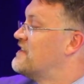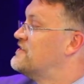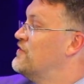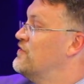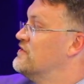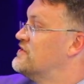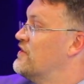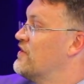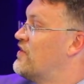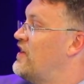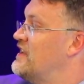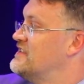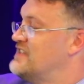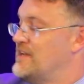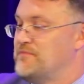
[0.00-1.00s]
So the
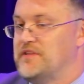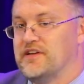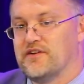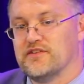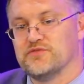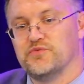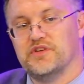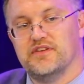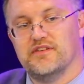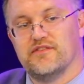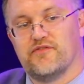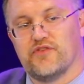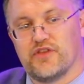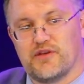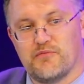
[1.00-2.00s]
concept here is
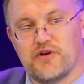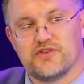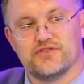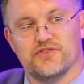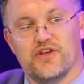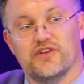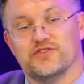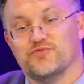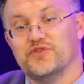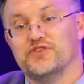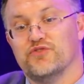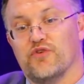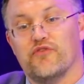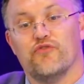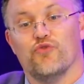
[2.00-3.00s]
for the commercial loans,
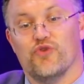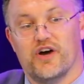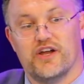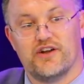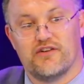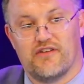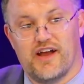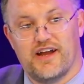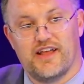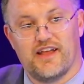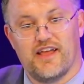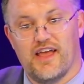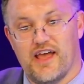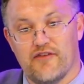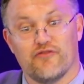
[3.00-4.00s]
we do a full
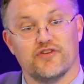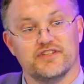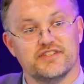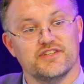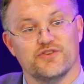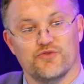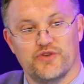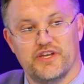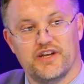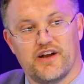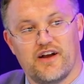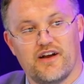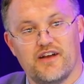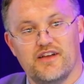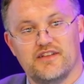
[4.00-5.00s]
underwriting every single
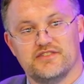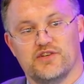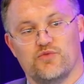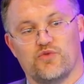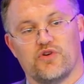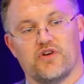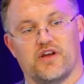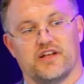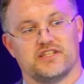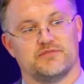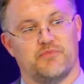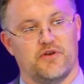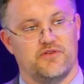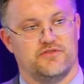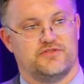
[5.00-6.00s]
year. So we're
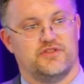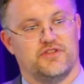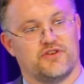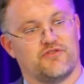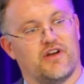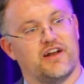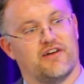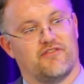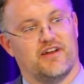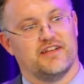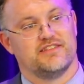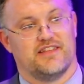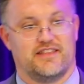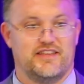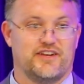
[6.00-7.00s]
exposed to the credit
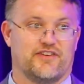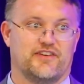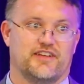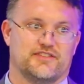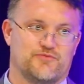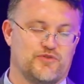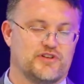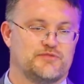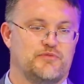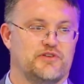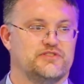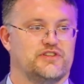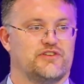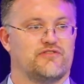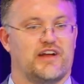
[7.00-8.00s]
risk. The theory is we're
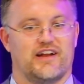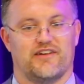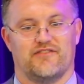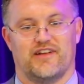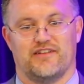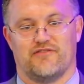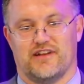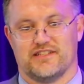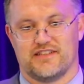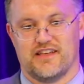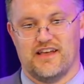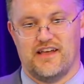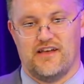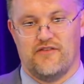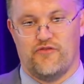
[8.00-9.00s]
exposed to the credit
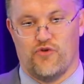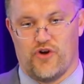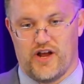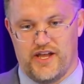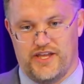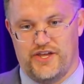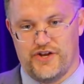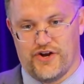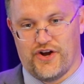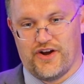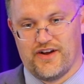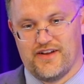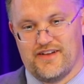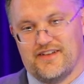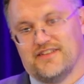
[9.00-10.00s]
risk for a
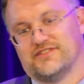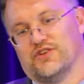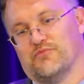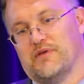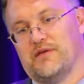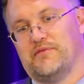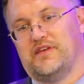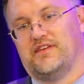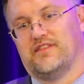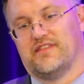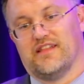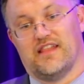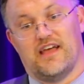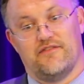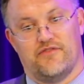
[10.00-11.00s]
year. So maybe
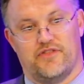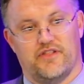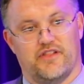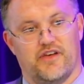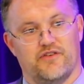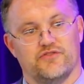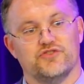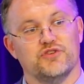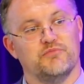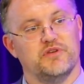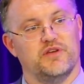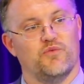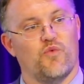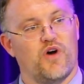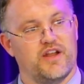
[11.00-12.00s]
the life of the loan should
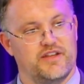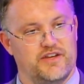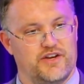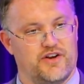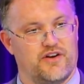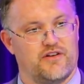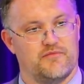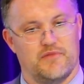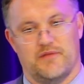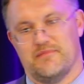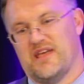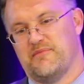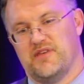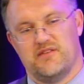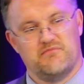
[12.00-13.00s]
be 1 year, and then
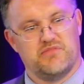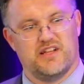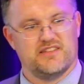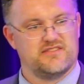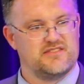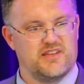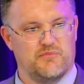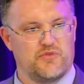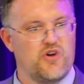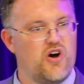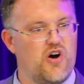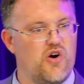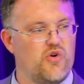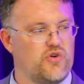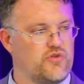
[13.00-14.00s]
maybe plus some
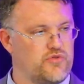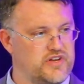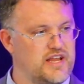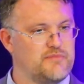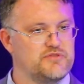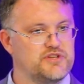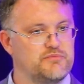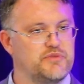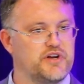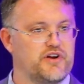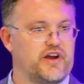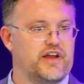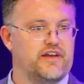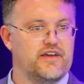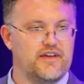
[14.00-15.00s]
call or redemption
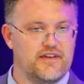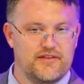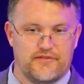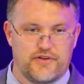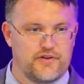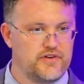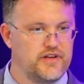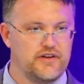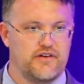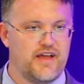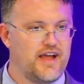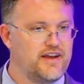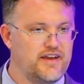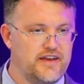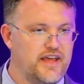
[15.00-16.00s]
period, 30 or
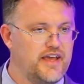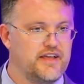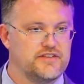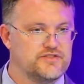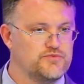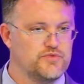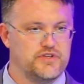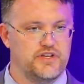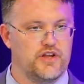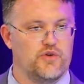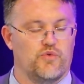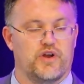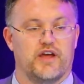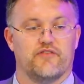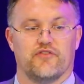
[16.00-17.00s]
90 days,
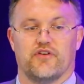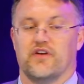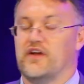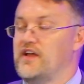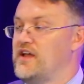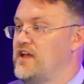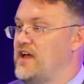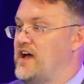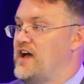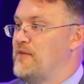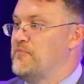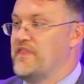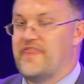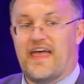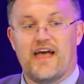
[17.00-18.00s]
whatever.
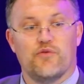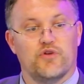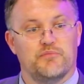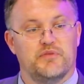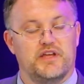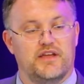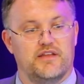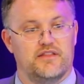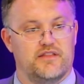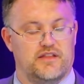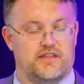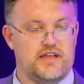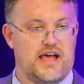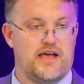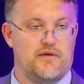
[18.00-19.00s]
But that would be the
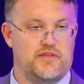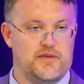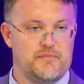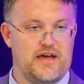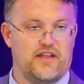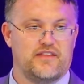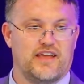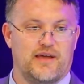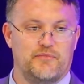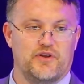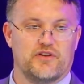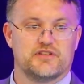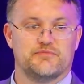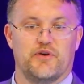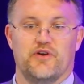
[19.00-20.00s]
amount of time
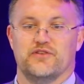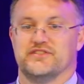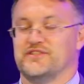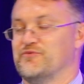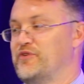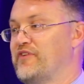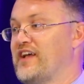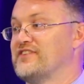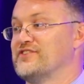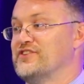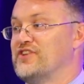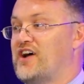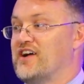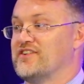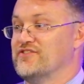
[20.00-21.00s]
you're exposed. And we've
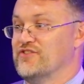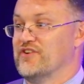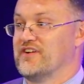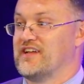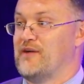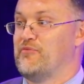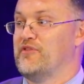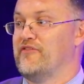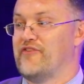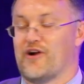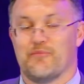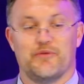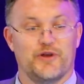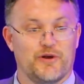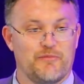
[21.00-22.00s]
actually talked to a couple of
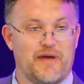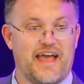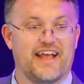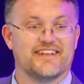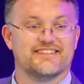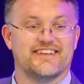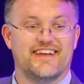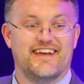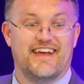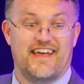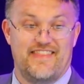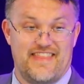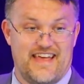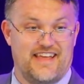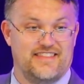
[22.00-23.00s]
our peer banks,
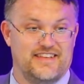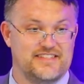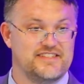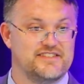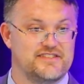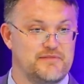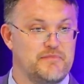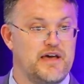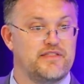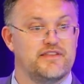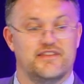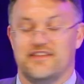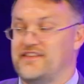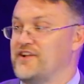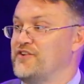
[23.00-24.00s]
and this is the
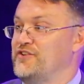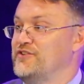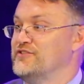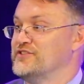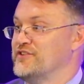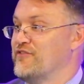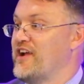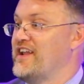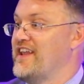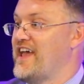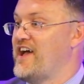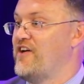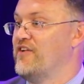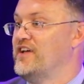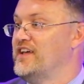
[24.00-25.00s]
method that they're using right
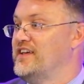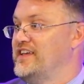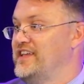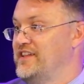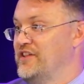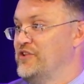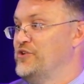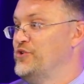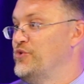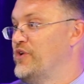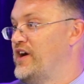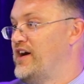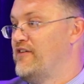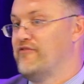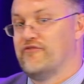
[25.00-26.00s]
now in
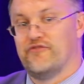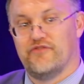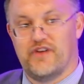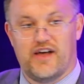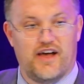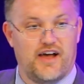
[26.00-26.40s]
lieu of